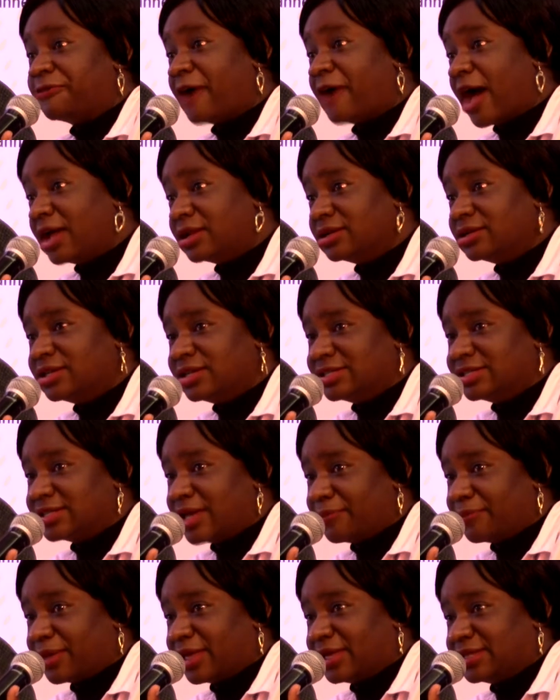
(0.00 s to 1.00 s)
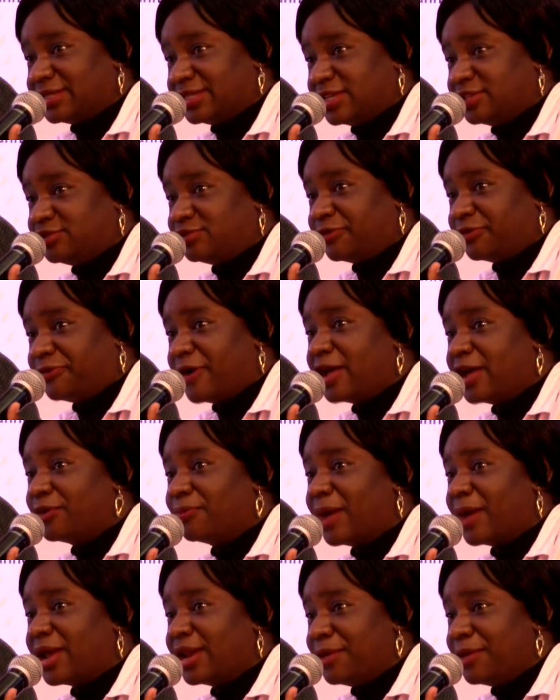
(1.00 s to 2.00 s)
Yeah. So,
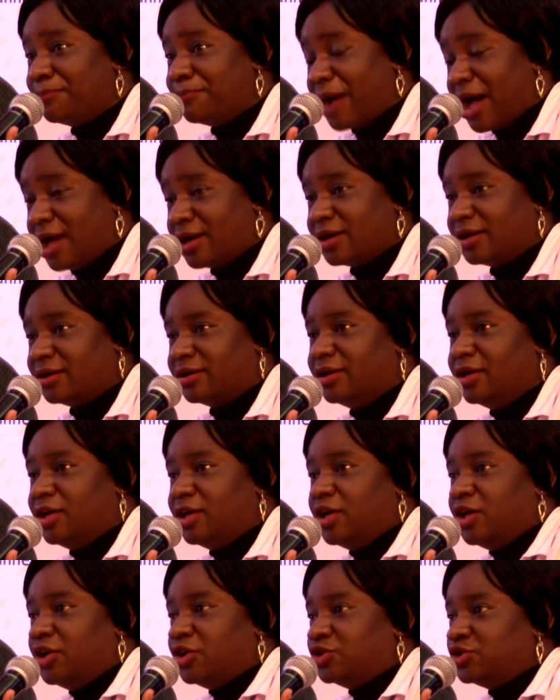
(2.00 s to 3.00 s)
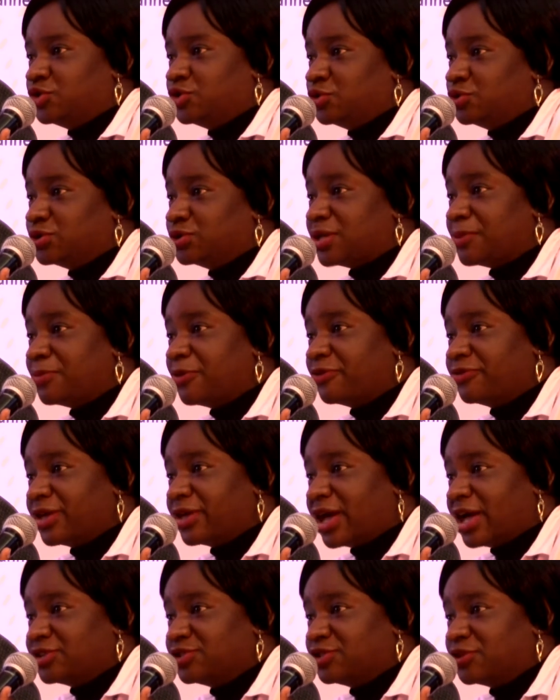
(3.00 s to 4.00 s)
but first, starting off with mine, and maybe just
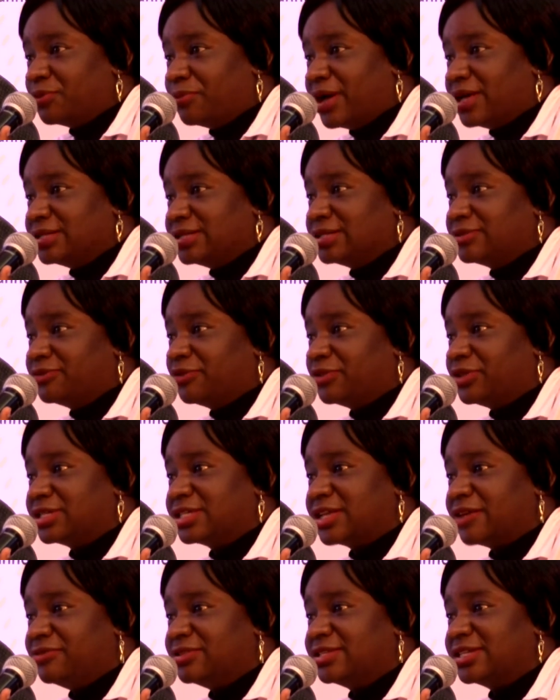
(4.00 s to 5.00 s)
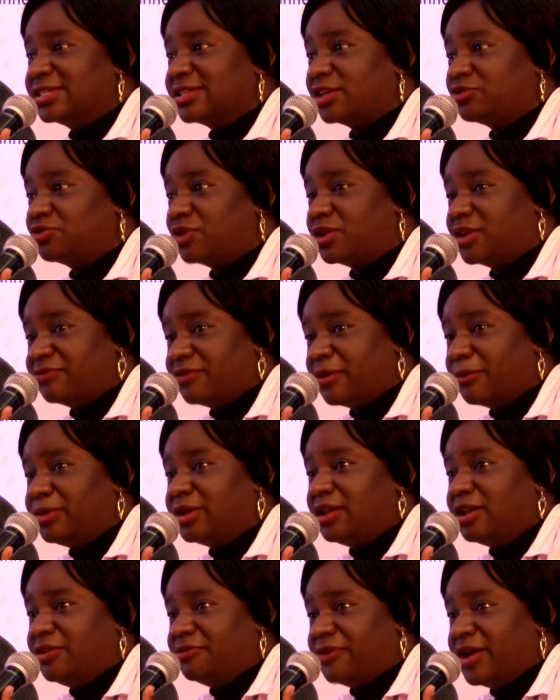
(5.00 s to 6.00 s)
an answer to what you raised
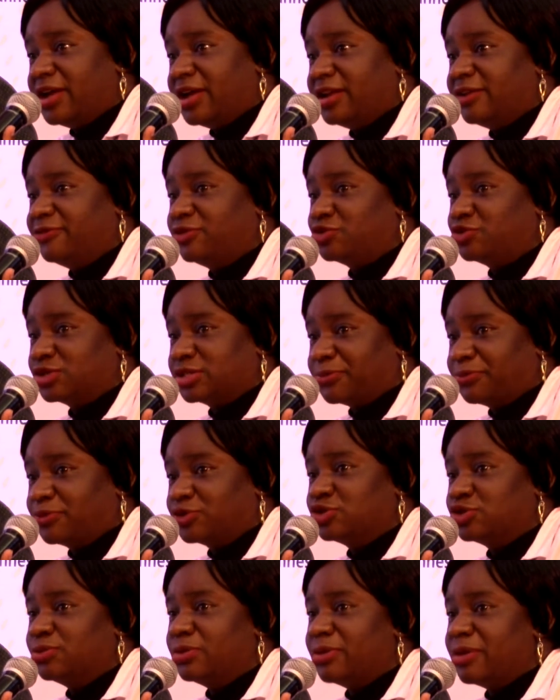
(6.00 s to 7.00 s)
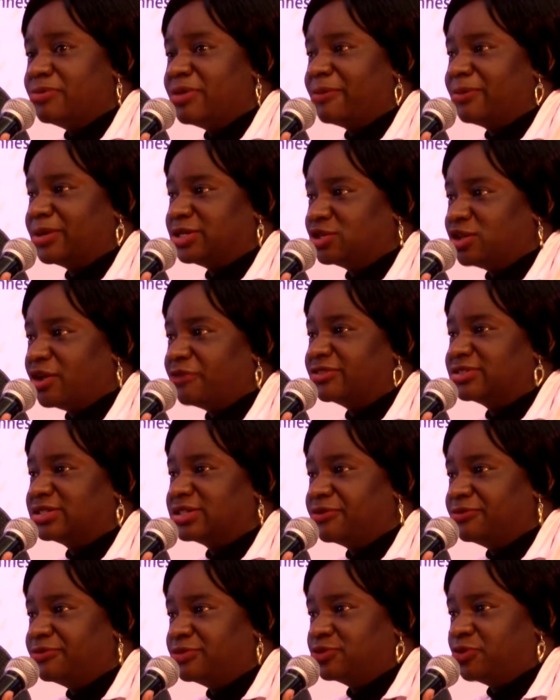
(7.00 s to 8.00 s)
about looking at it from an economic point of
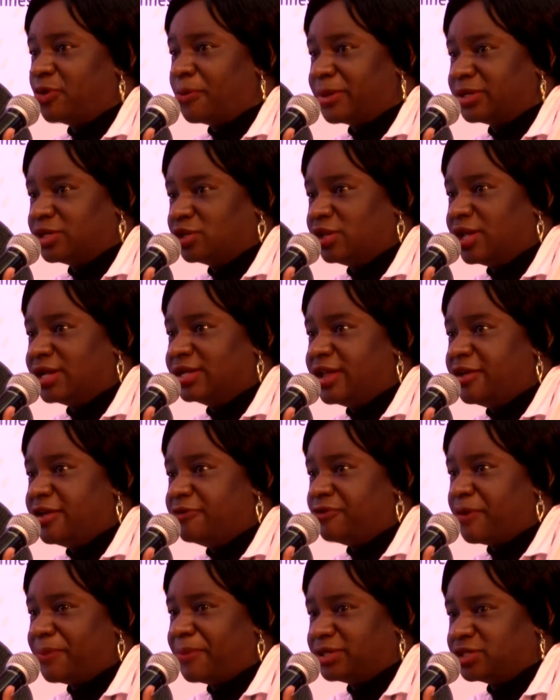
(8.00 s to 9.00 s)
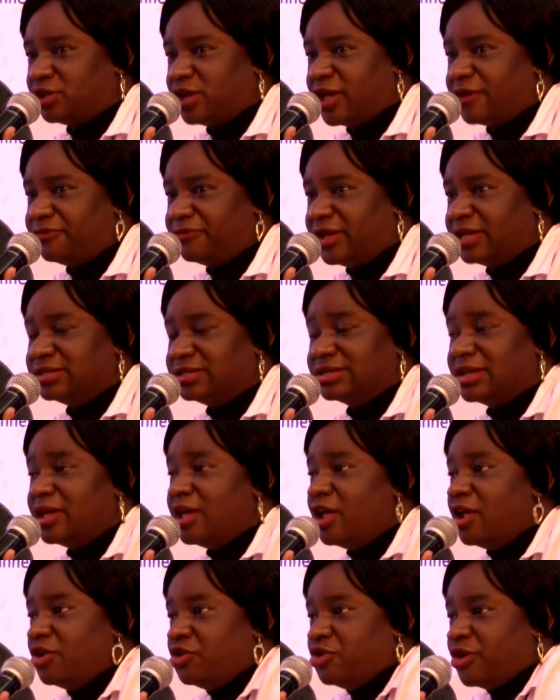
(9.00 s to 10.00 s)
view. Right now, we've got a lot of civil
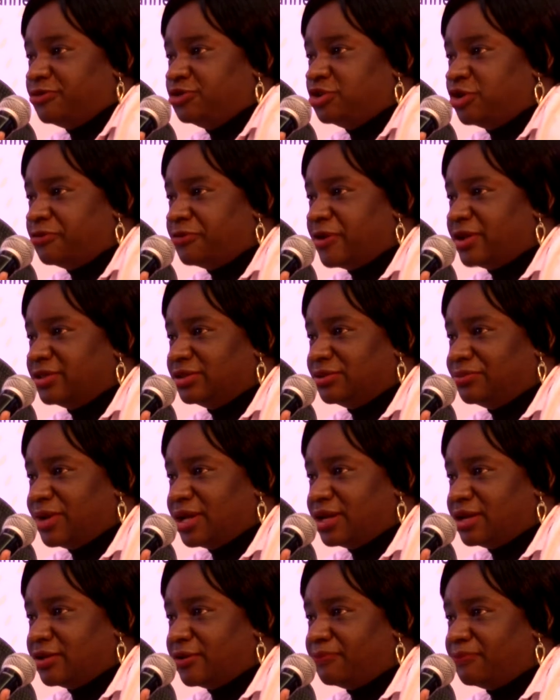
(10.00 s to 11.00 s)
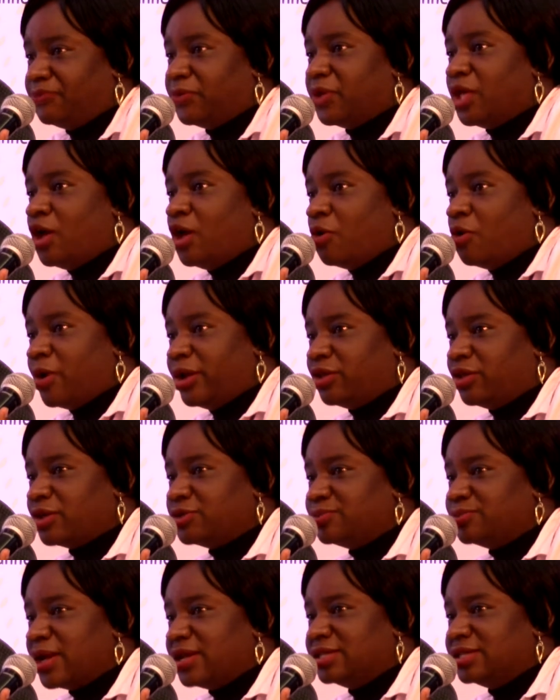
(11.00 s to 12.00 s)
society people in the house. How many
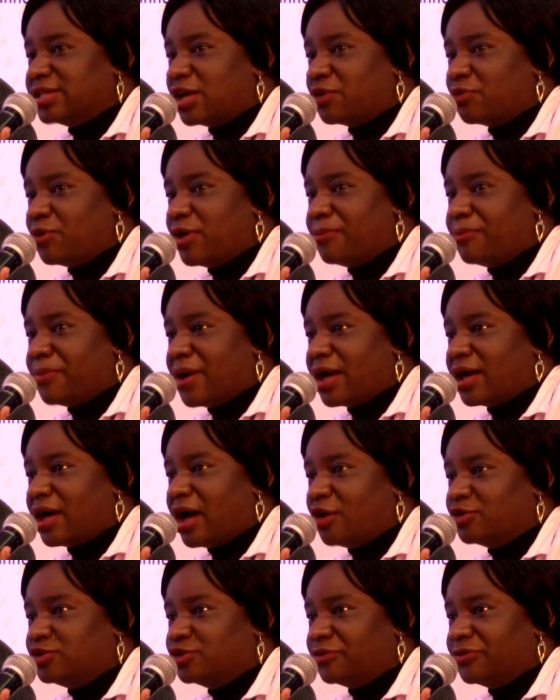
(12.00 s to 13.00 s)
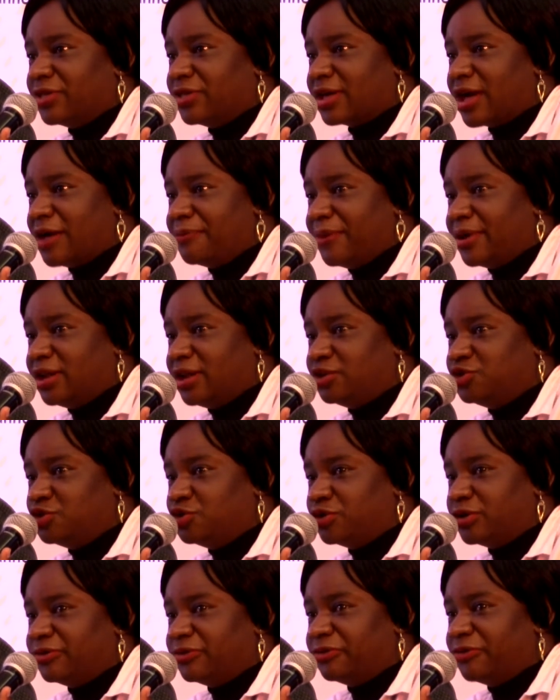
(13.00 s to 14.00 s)
people sitting here don't
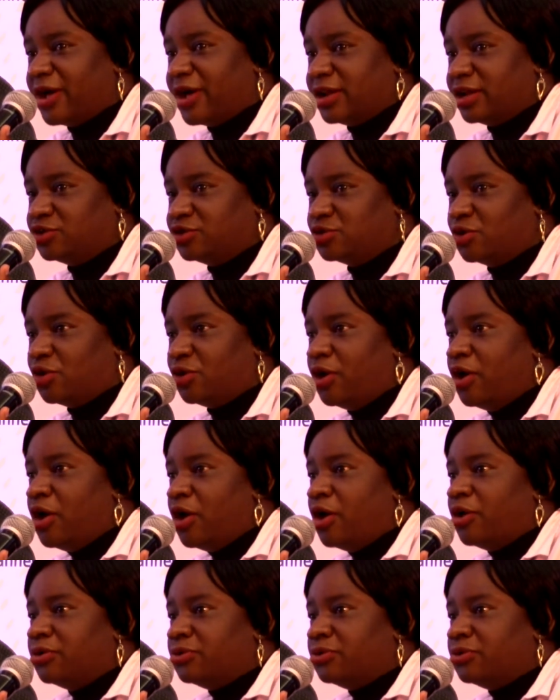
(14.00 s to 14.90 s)
work for civil society?